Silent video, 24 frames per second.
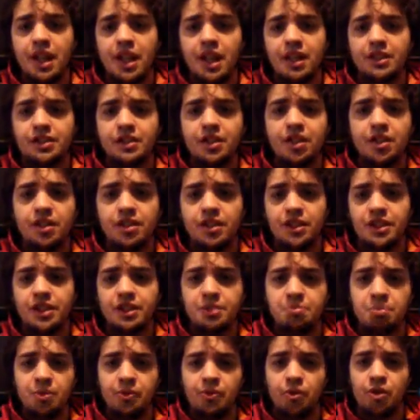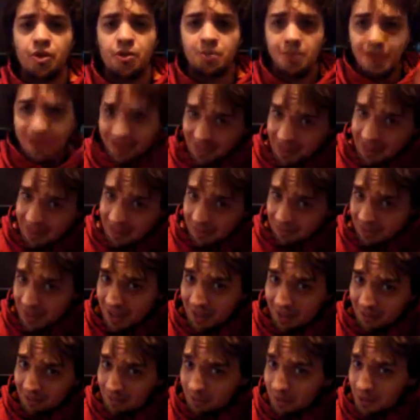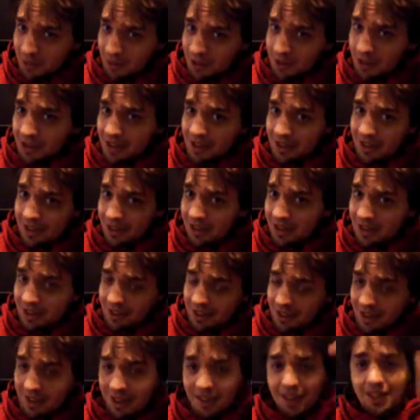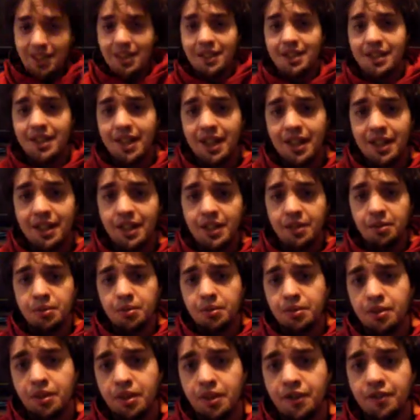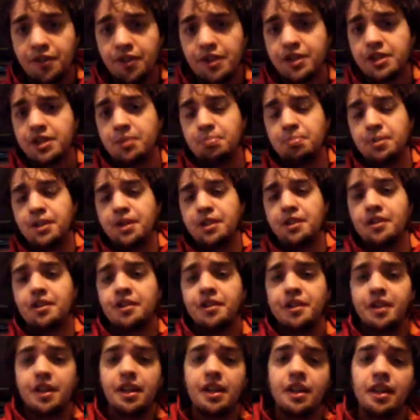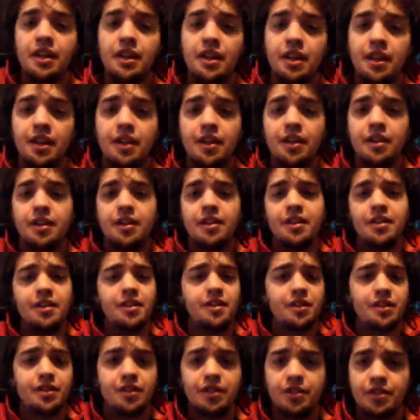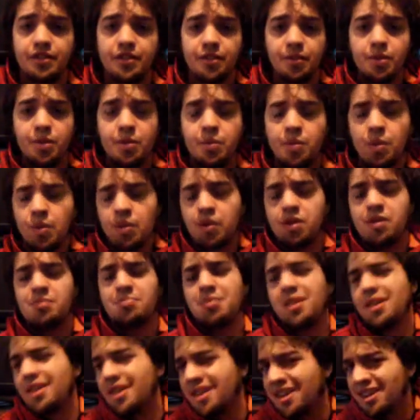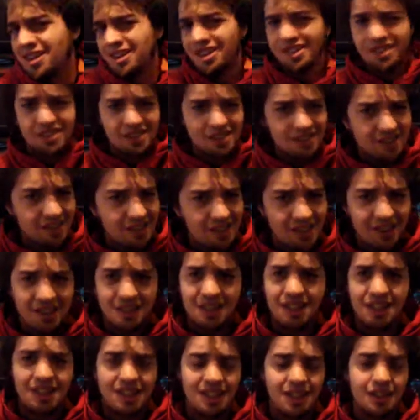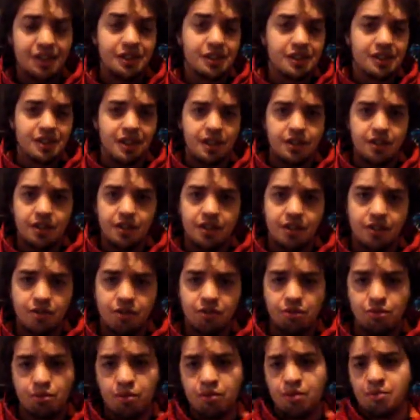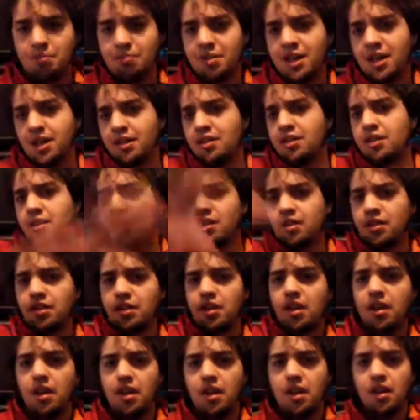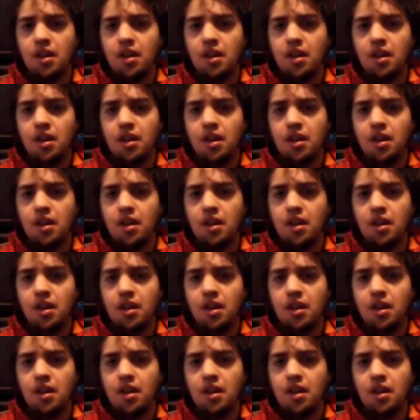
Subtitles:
I saw his performance. I'm not really. Yeah, he first appeared in Civil War, but honestly, I understand that they're throwing back the